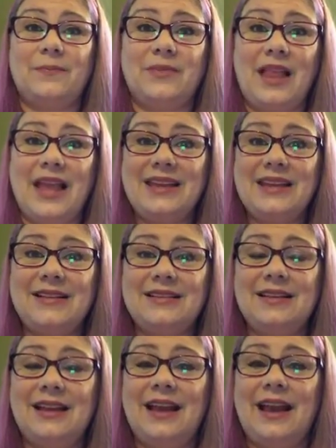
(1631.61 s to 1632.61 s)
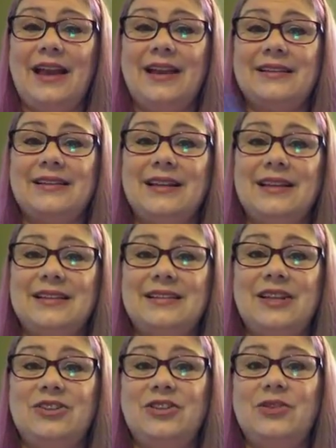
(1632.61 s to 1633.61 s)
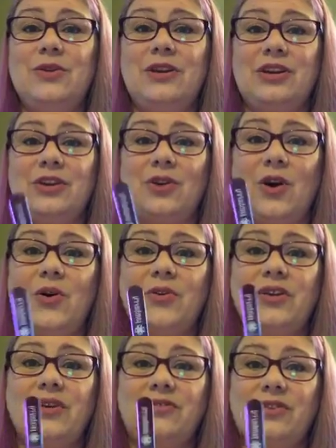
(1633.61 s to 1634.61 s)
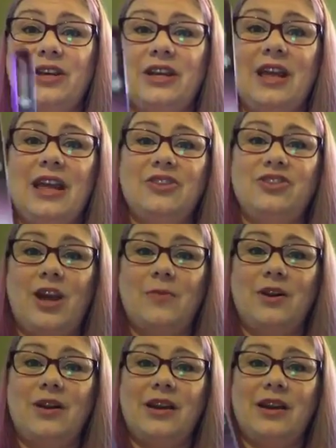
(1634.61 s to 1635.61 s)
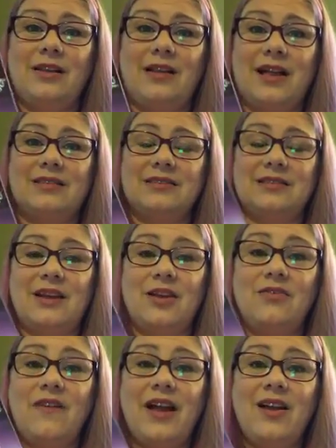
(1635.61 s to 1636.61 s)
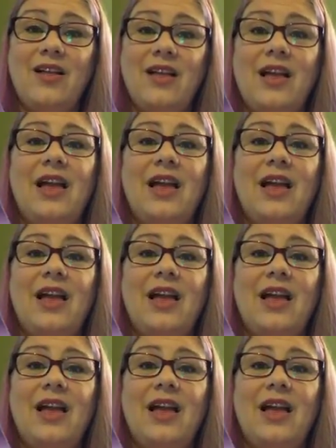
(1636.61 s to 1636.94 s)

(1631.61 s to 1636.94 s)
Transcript: like it and send you your own free Jamberry glass nail file.